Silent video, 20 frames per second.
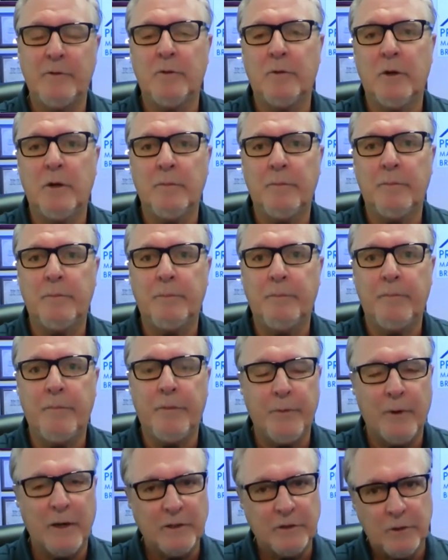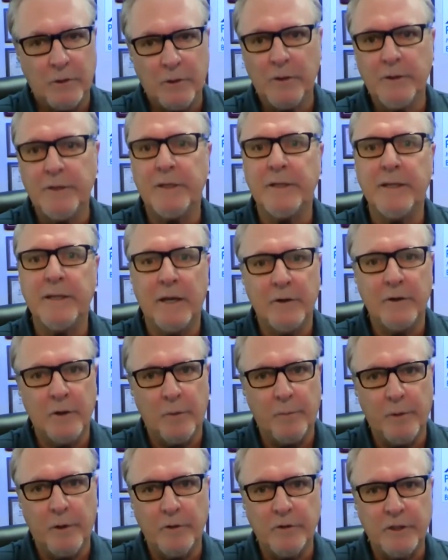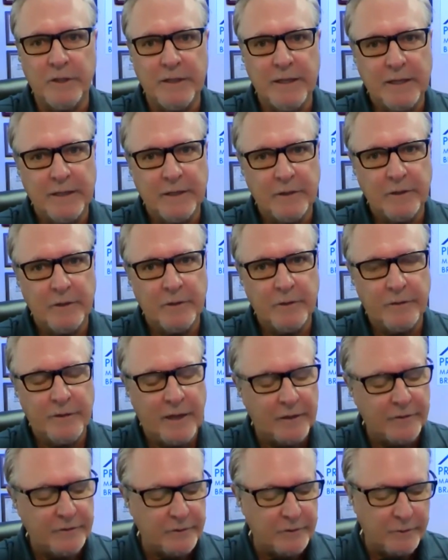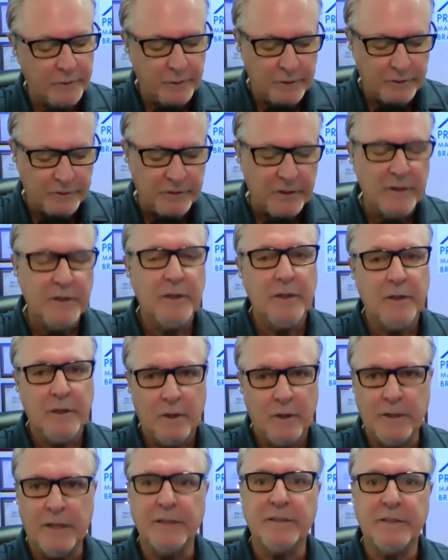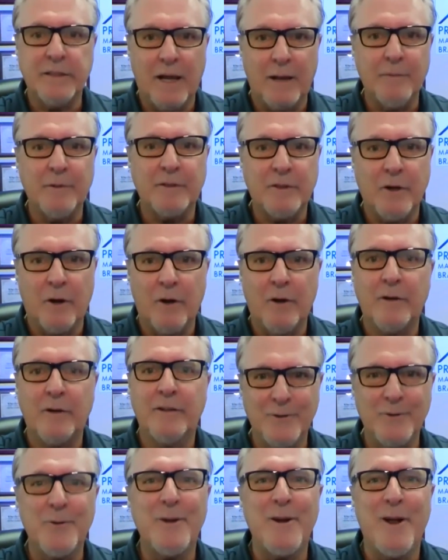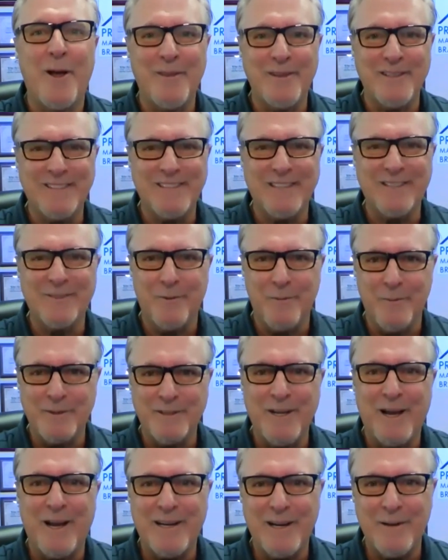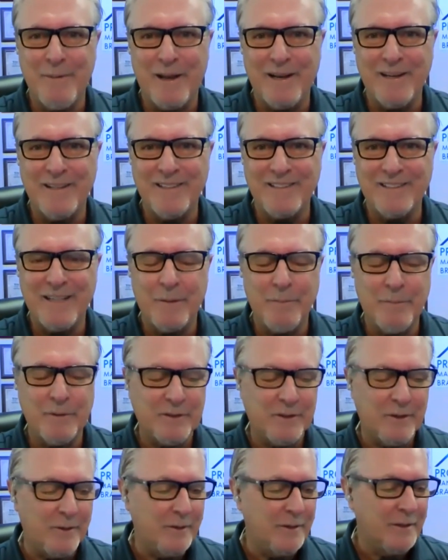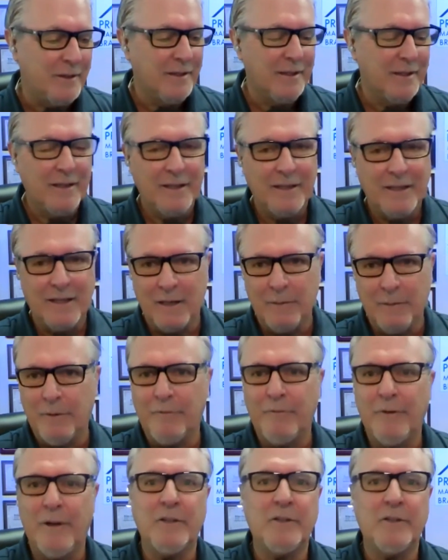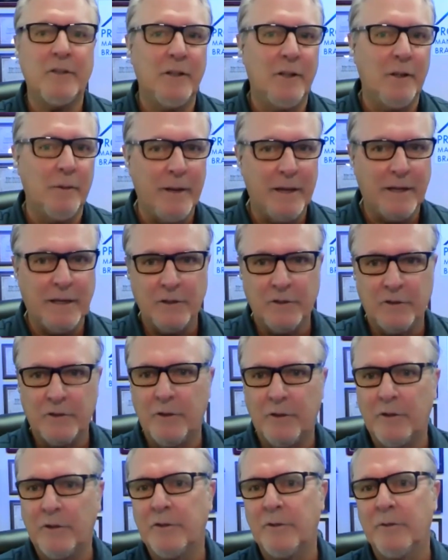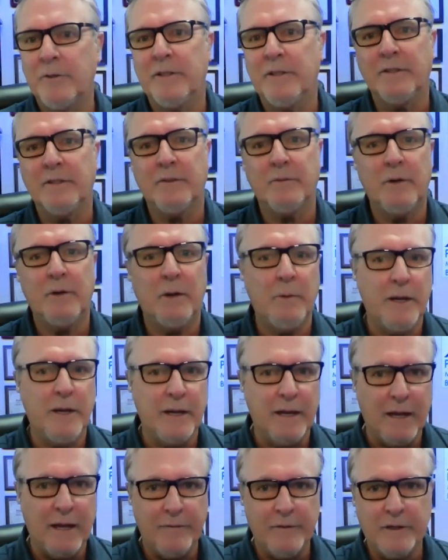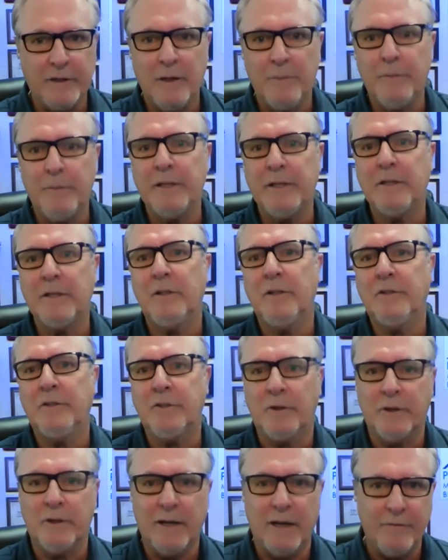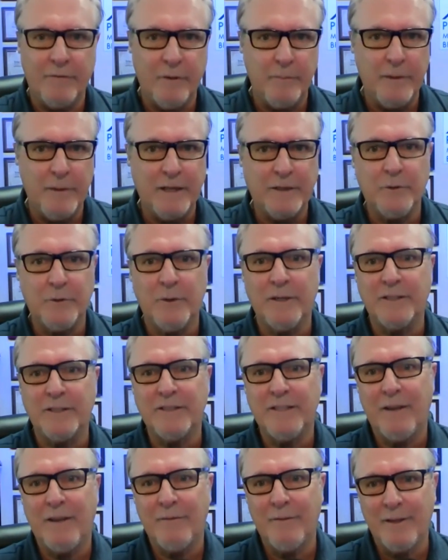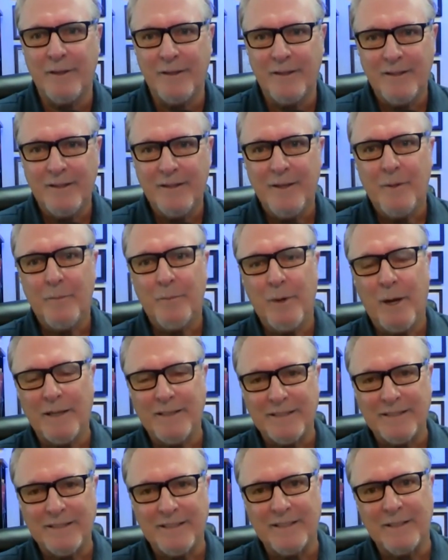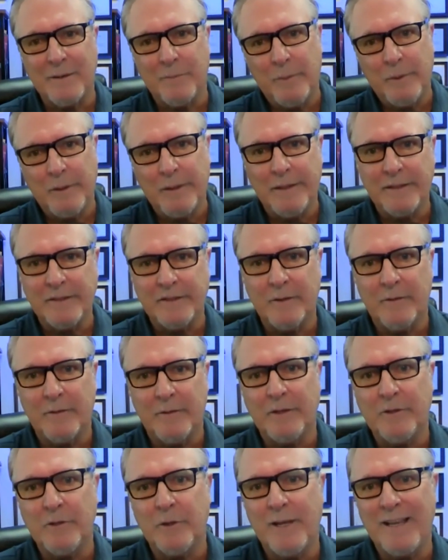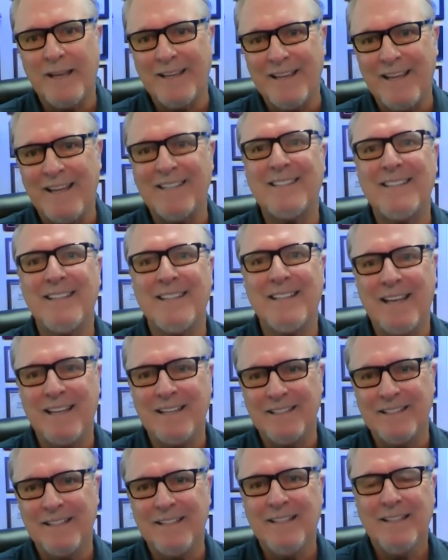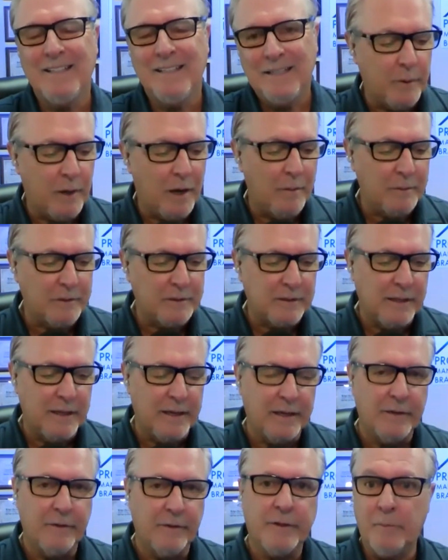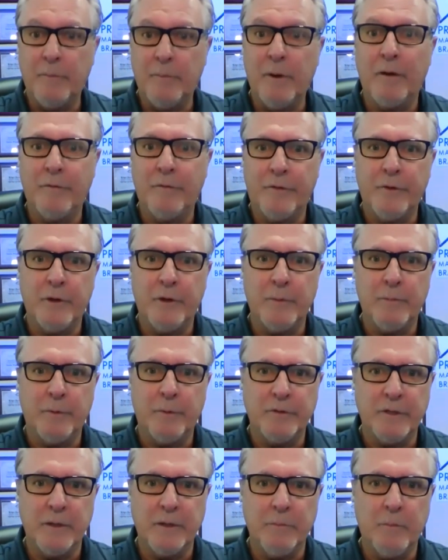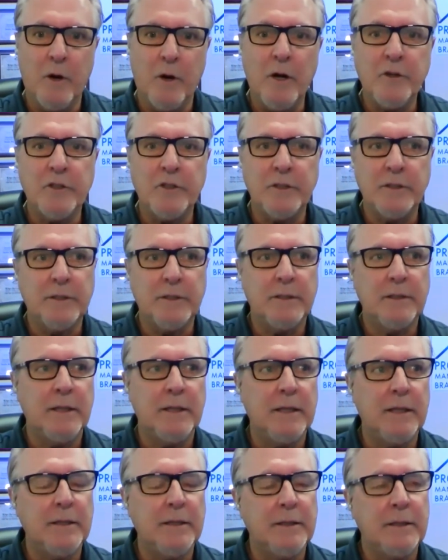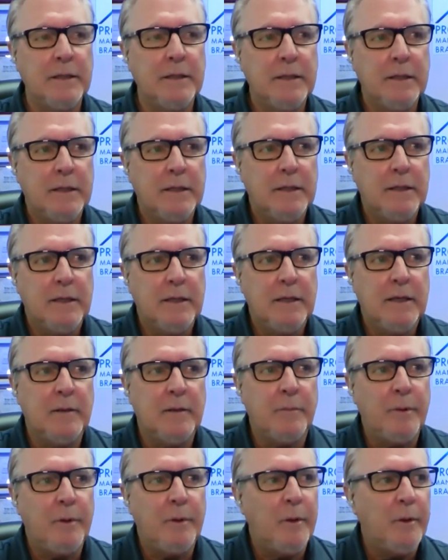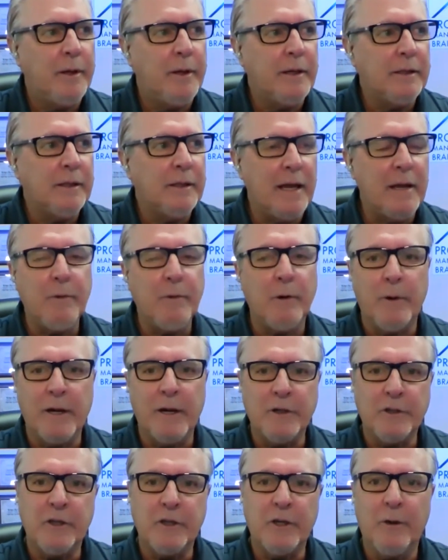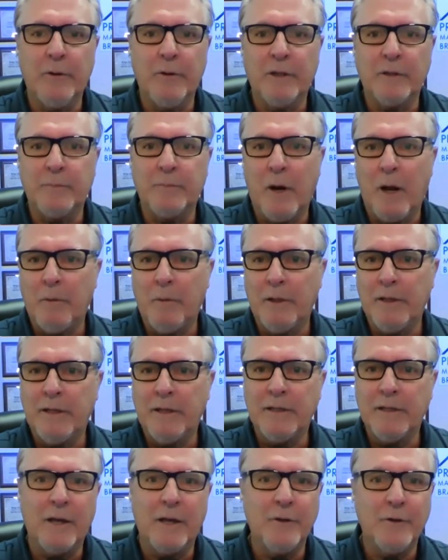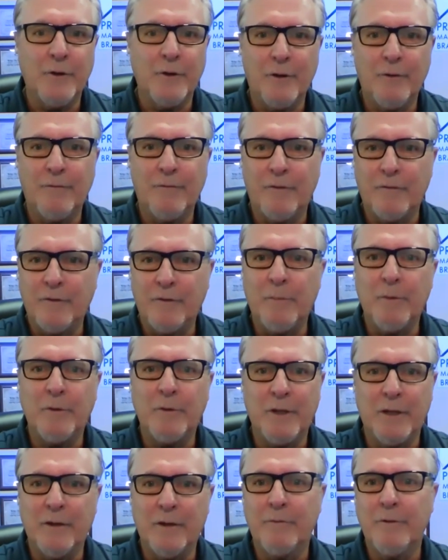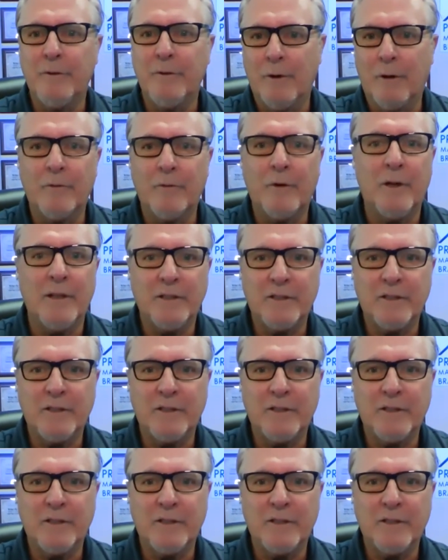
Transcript: door threshold and now you're approaching 800, 1,000 doors. Okay, it's time to start doing all these things we've been talking about in this episode. Getting professional, making sure you're doing things the right way, have a company culture, have the metrics, have the processes in place so that you can get to that promised land of above 30% margin and an employee labor ratio that's probably under 50% of your overall